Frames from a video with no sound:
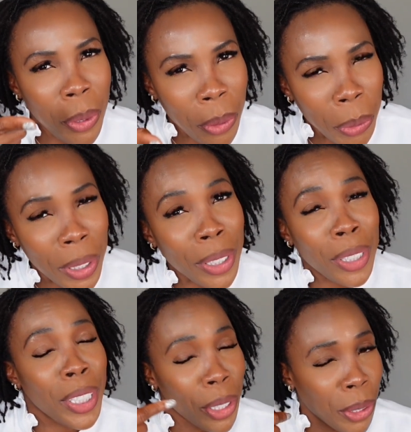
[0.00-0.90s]
will
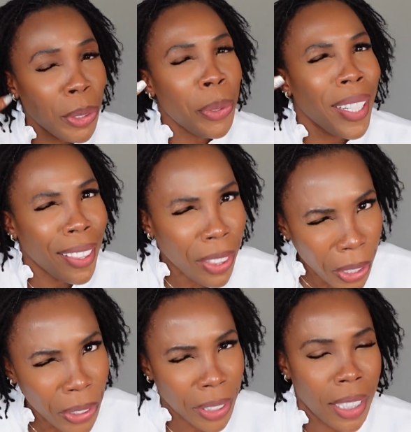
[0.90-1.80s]
teach you a
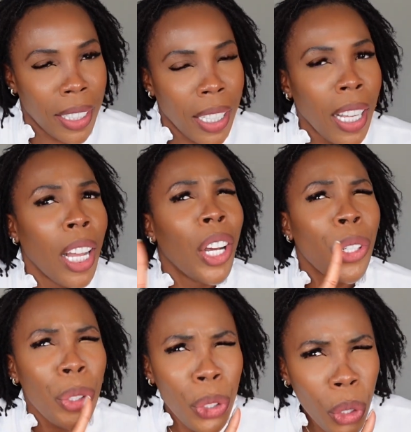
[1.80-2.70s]
lesson
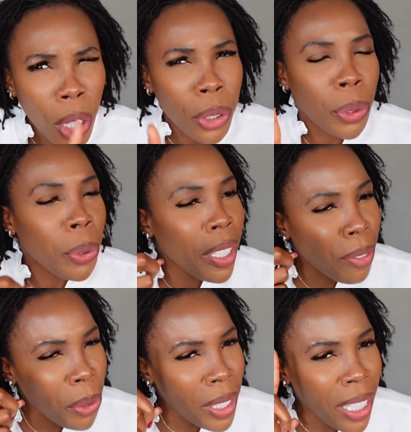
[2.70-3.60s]
not to
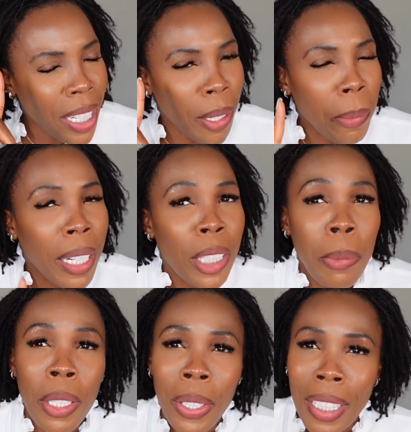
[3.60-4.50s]
even think about it,
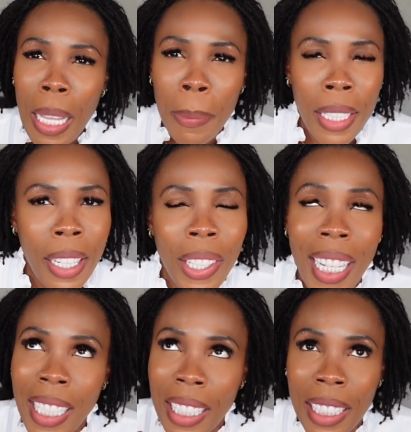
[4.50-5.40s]
because let me tell you,
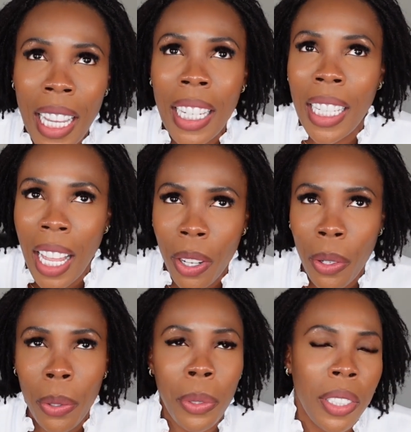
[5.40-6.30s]
there's a saying that
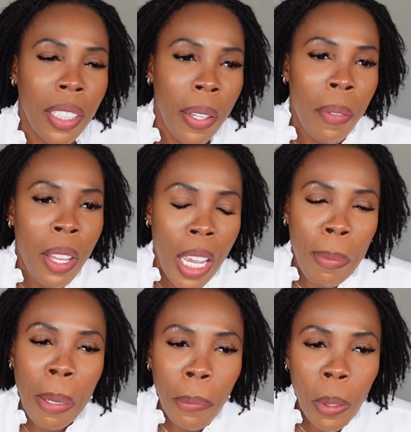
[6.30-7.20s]
goes, and
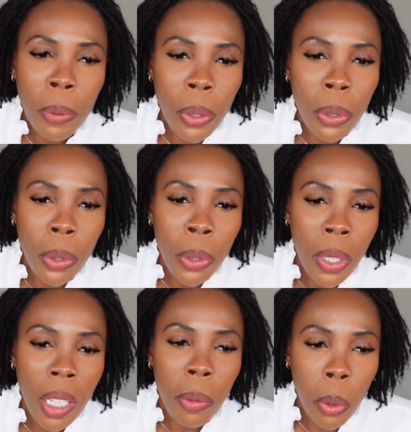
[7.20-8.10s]
my mom used
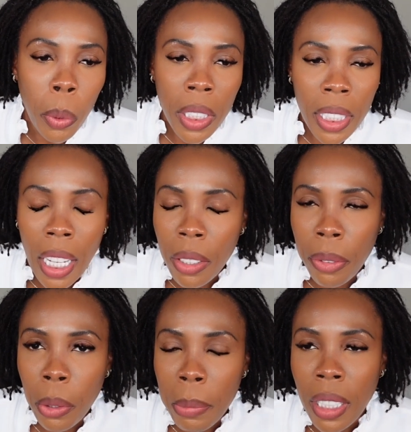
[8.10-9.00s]
to quote that
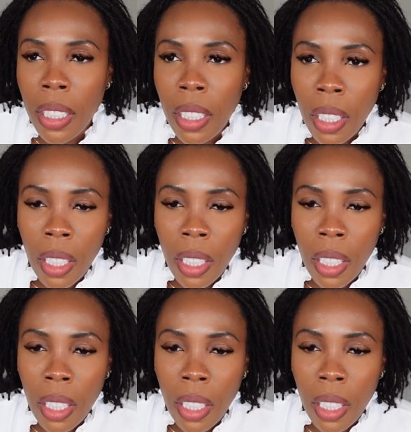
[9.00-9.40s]
for me.